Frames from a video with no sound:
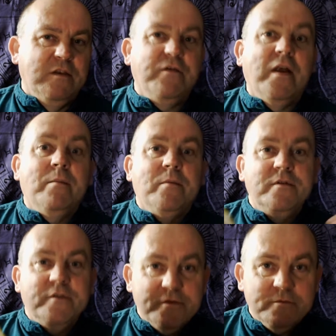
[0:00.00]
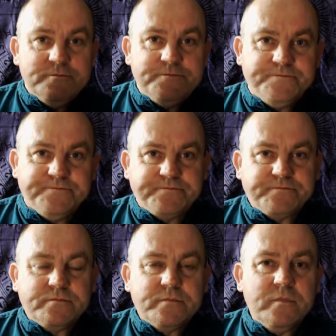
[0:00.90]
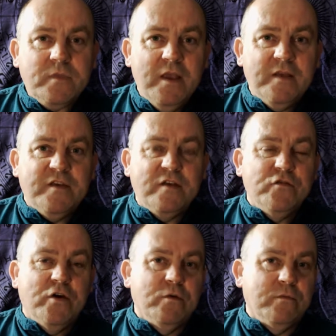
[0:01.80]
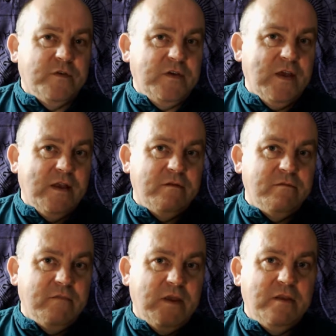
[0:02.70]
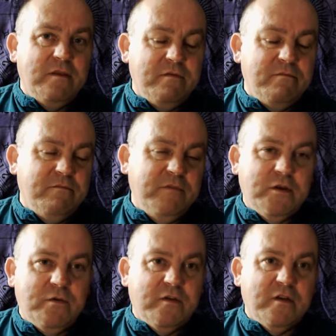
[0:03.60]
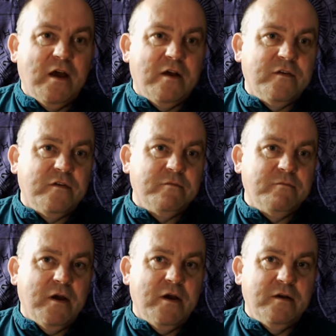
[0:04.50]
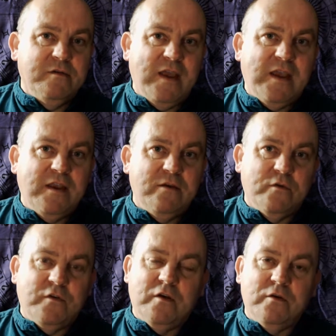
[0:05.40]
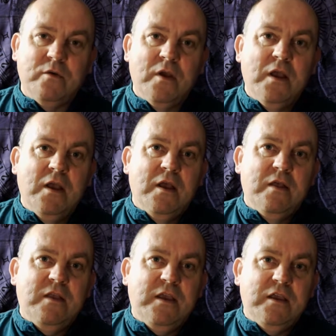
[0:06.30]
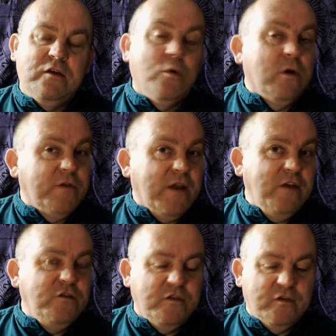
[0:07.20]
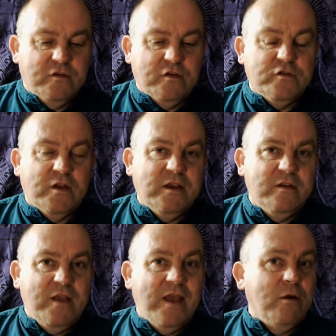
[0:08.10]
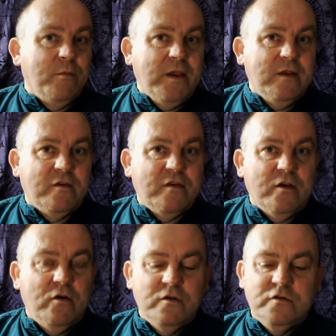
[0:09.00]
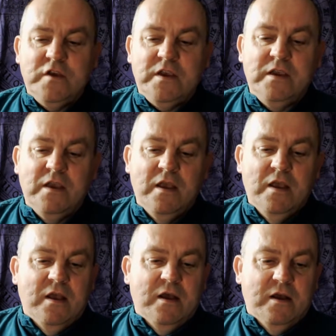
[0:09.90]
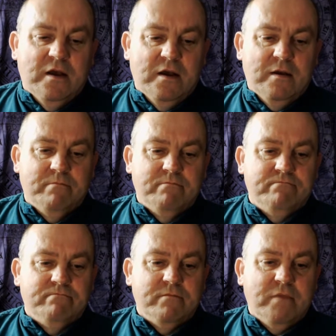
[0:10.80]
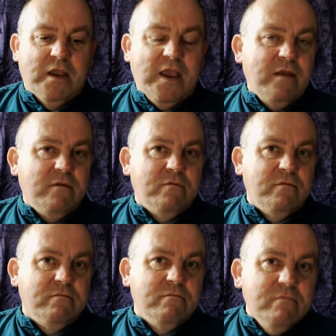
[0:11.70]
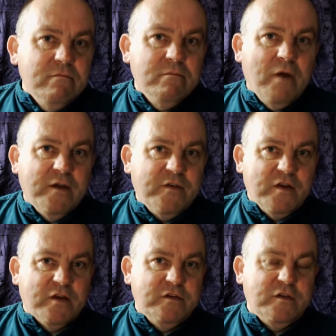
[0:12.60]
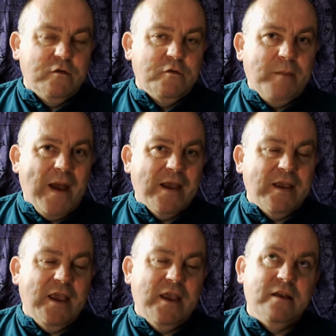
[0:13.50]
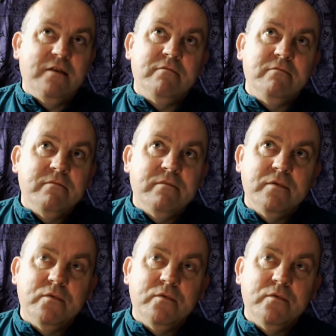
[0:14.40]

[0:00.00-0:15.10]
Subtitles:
development, etc., and obviously then in the last decade or so, the qualifications and such like in NLP and psychology. Again, I started those back in